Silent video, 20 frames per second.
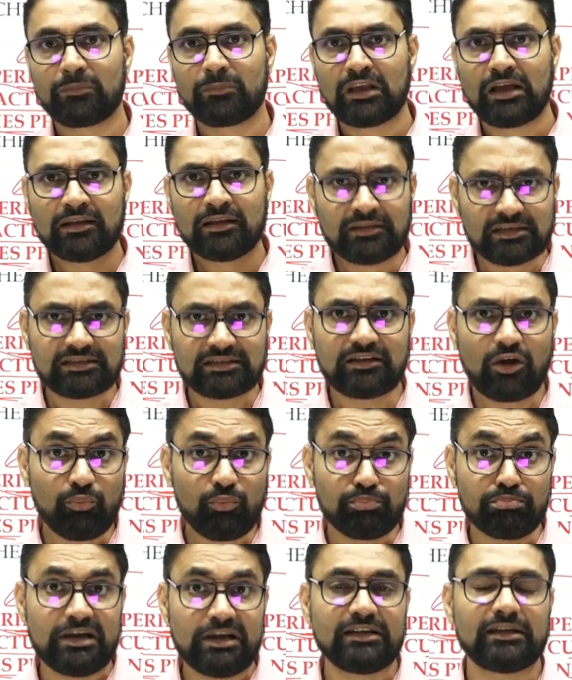And this is how
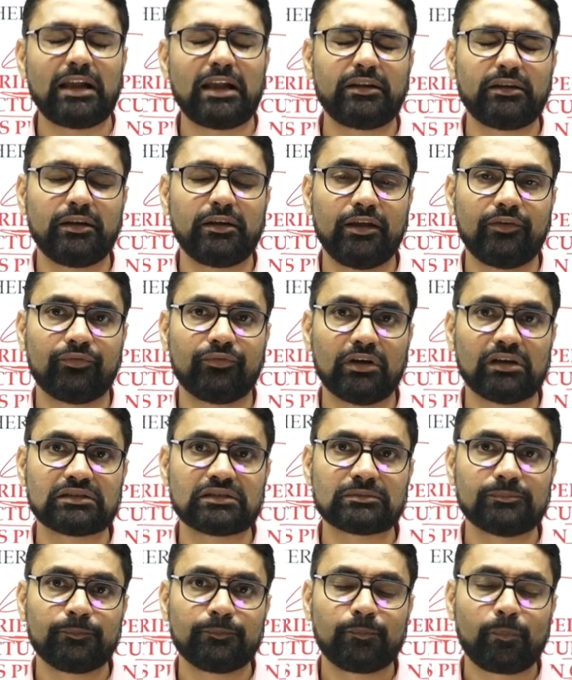mentality differs.
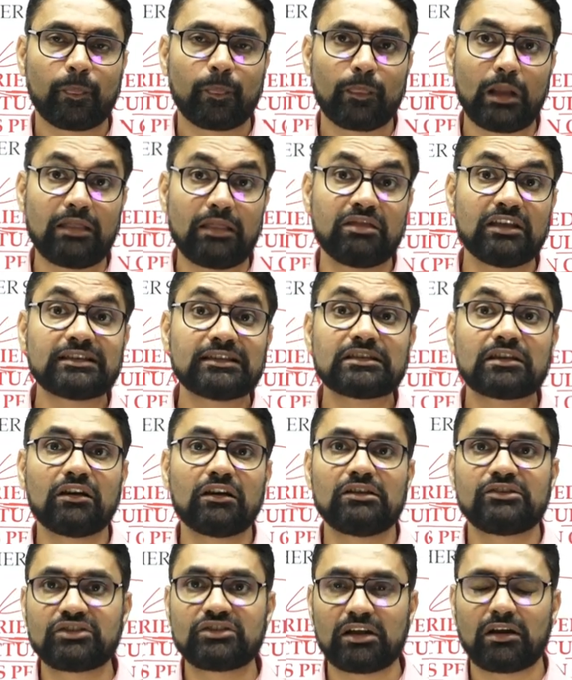And this
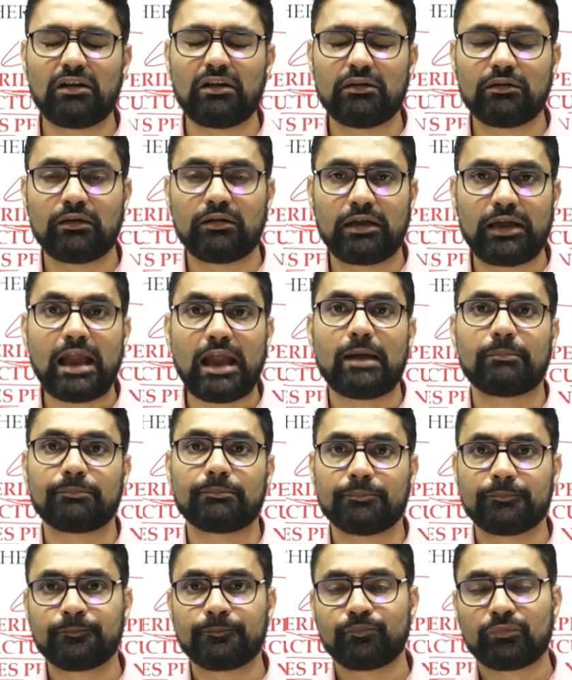cultural
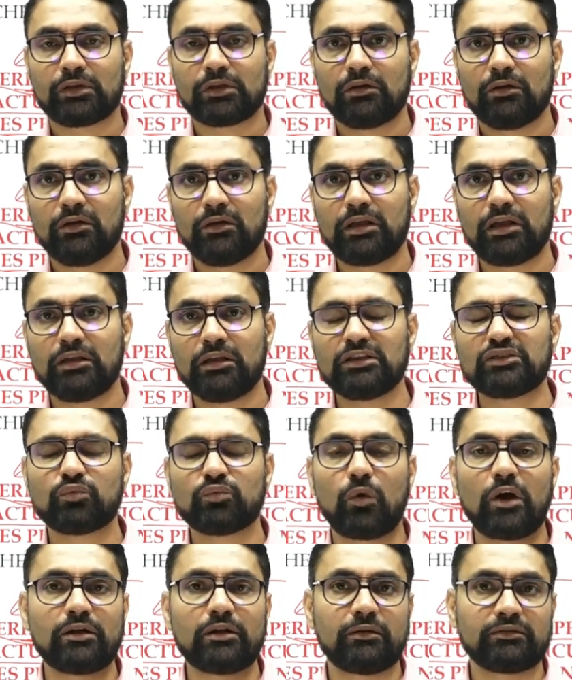gap, okay, is
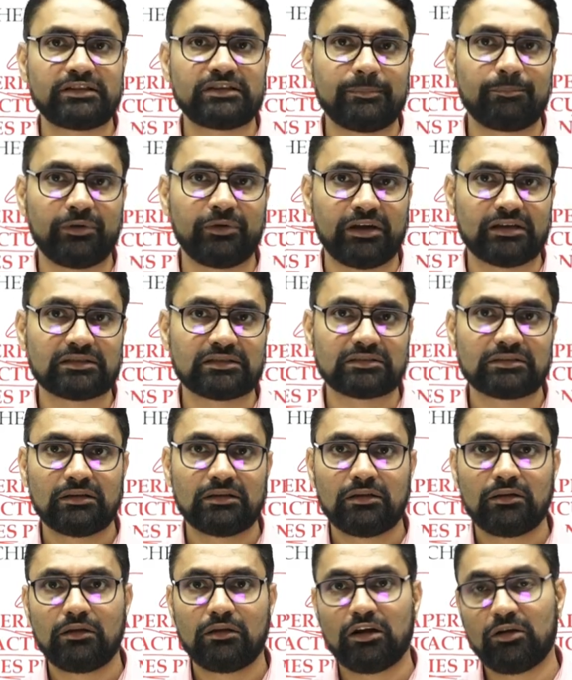what separates
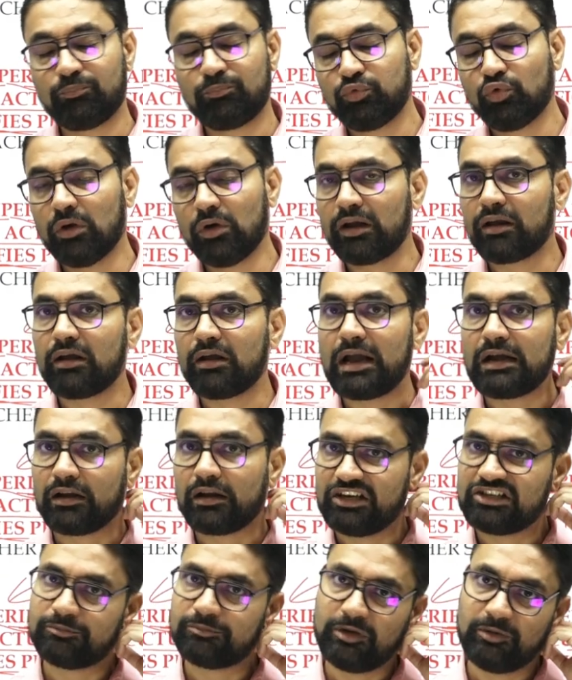poor and
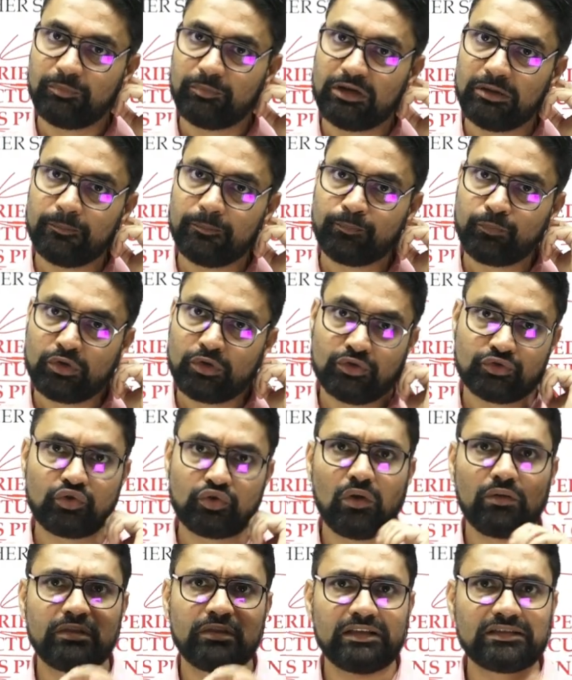rich people.
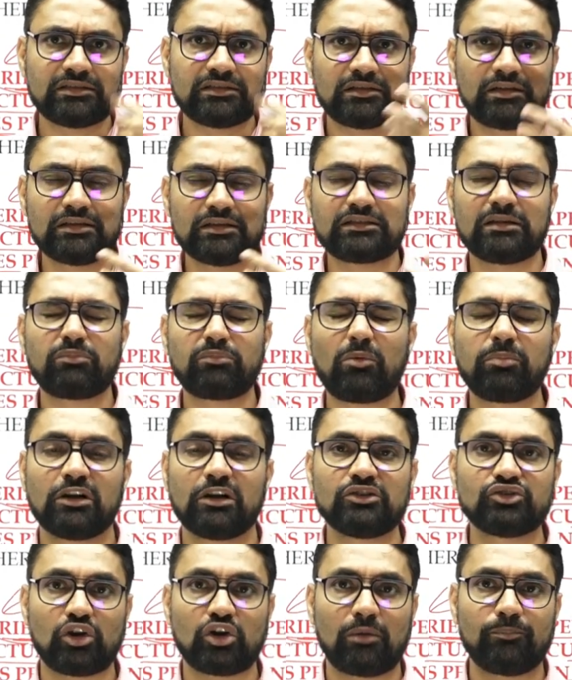So this concept of
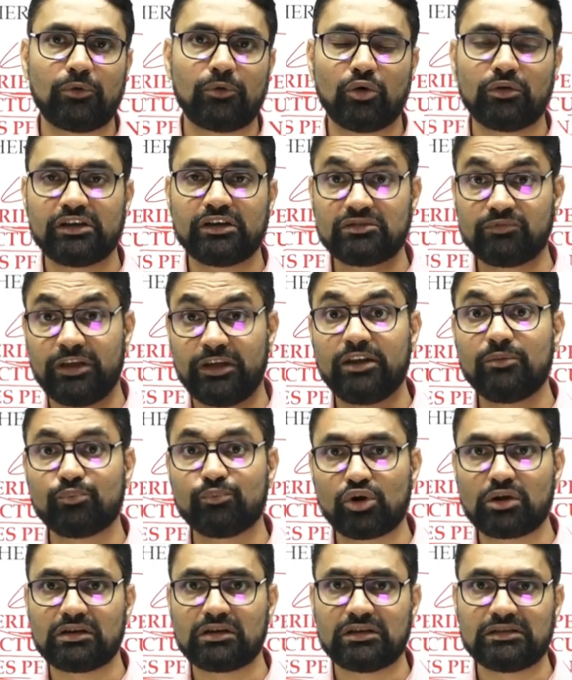culture of poverty is very
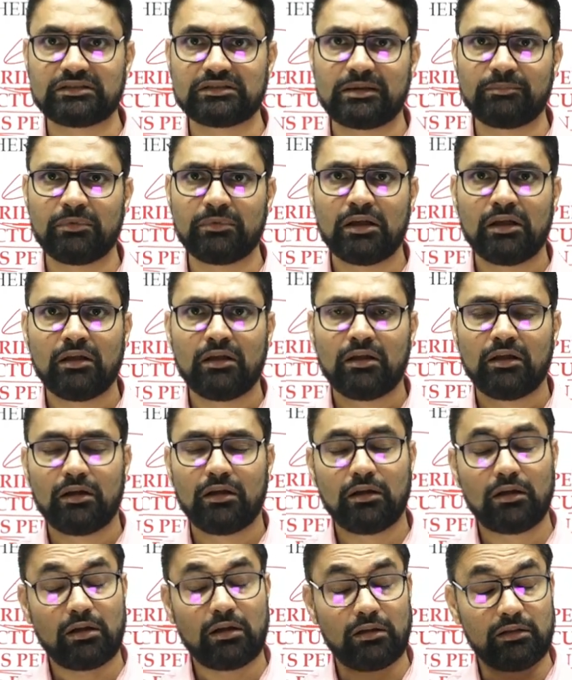important concept.
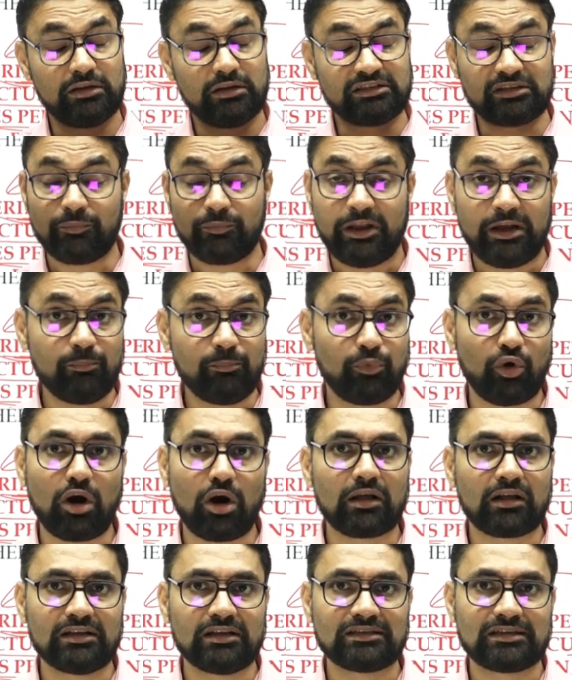It's a very
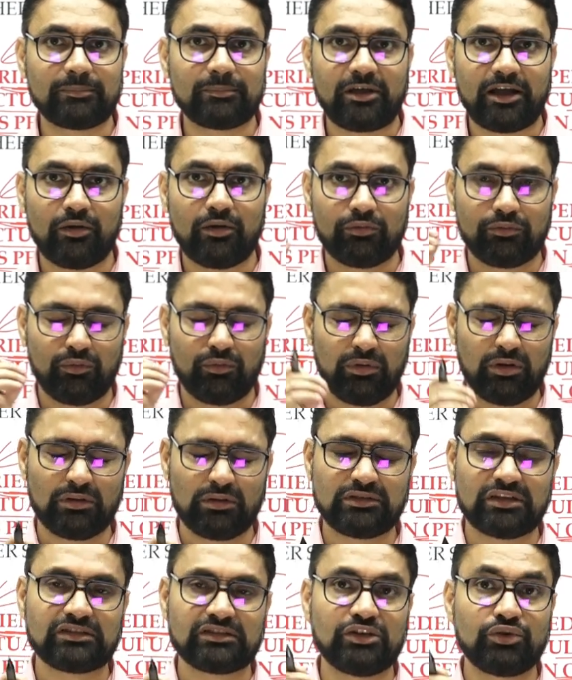broad concept. I have
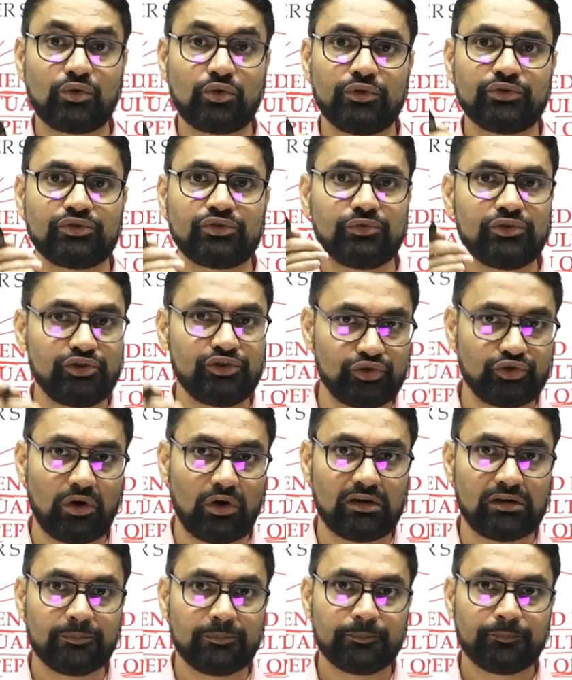just introduced you in
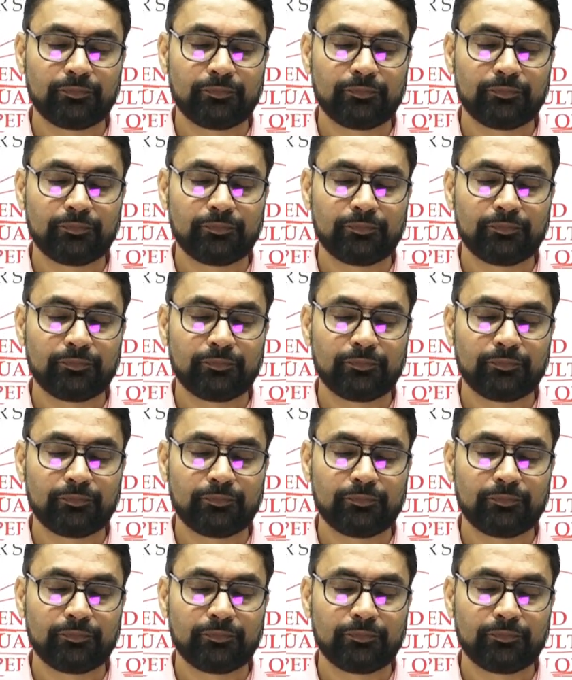short.